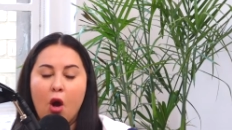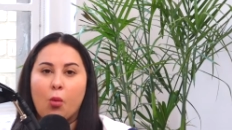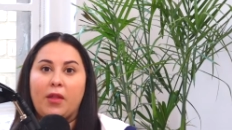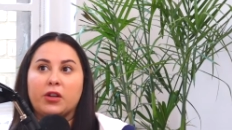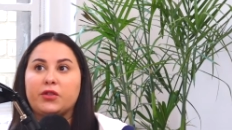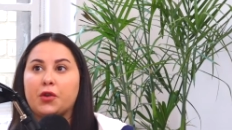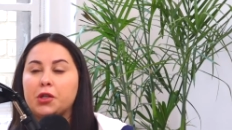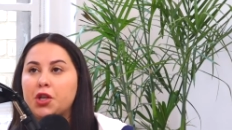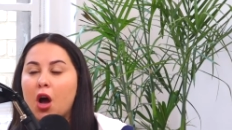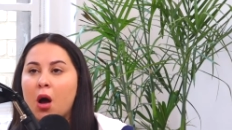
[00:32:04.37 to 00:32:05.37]
whether it's for a
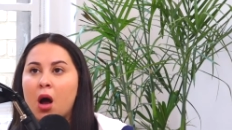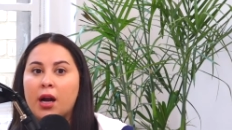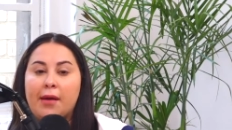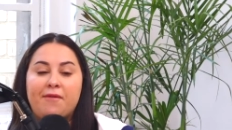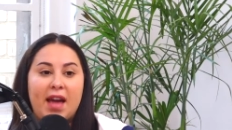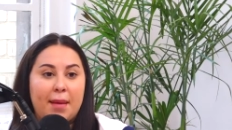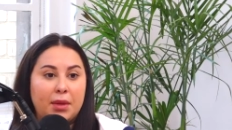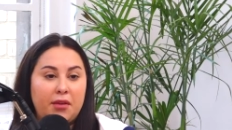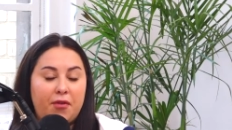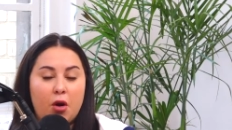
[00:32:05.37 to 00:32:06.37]
dog, a
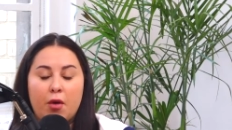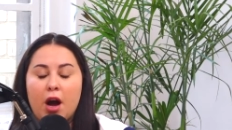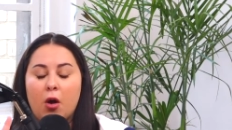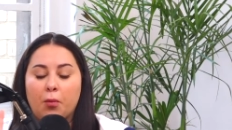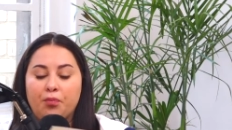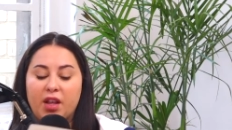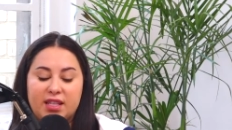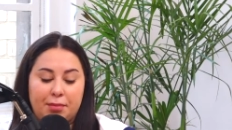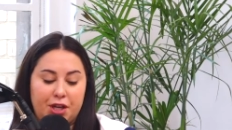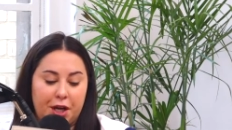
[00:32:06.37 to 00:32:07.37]
family photo, it's
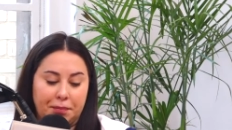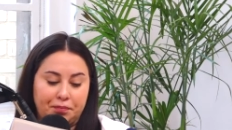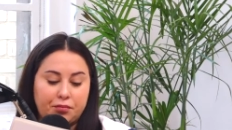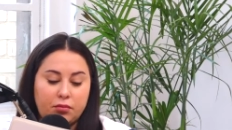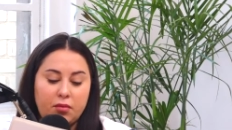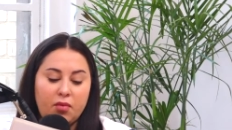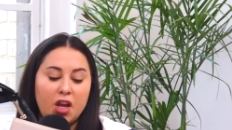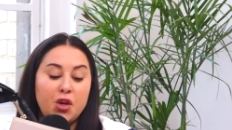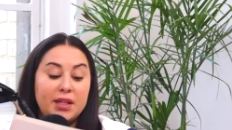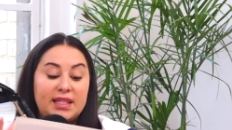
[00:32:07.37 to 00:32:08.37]
up to you.
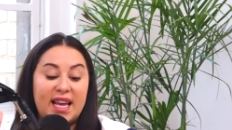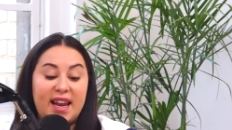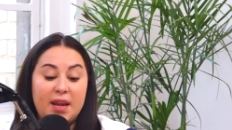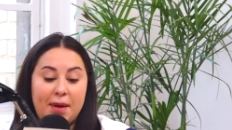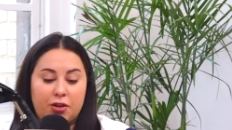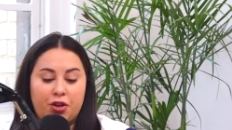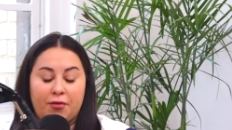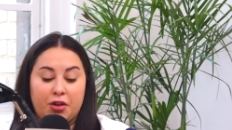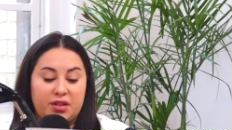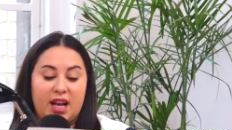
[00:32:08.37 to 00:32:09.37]
You can send any picture of
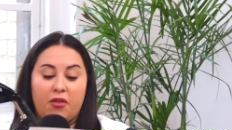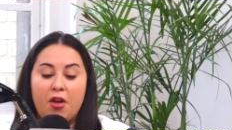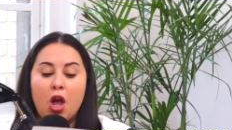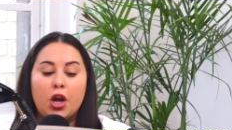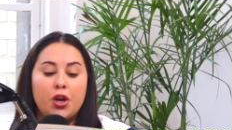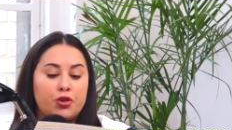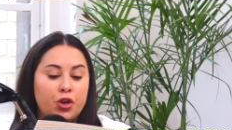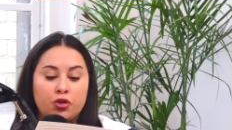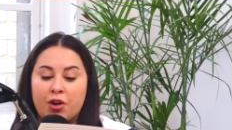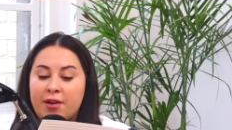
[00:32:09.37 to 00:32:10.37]
yourself, your
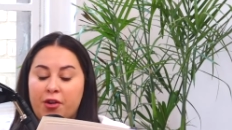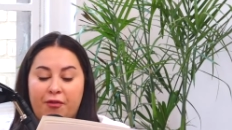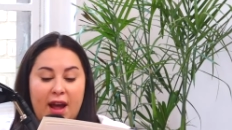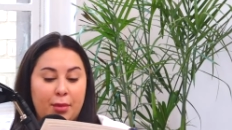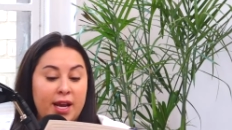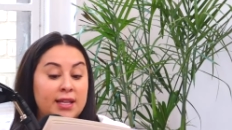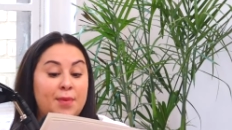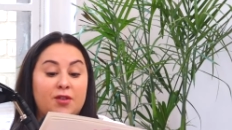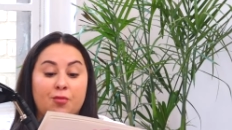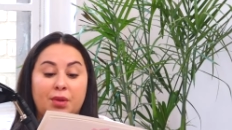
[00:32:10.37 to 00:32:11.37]
children, your family, a
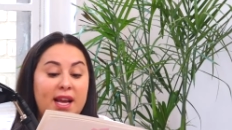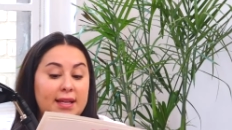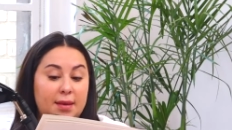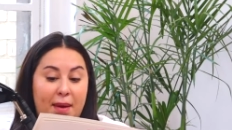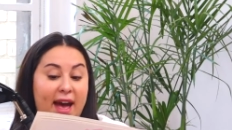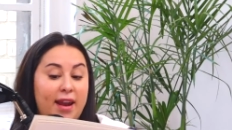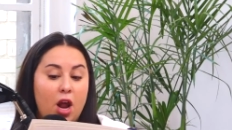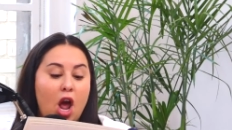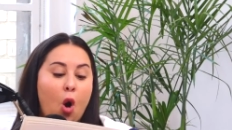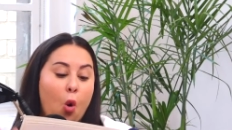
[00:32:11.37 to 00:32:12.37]
special place, a pet,
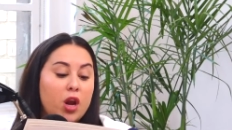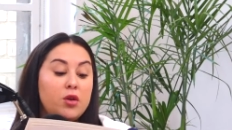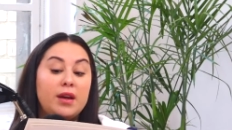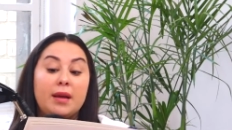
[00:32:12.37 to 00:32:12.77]
or you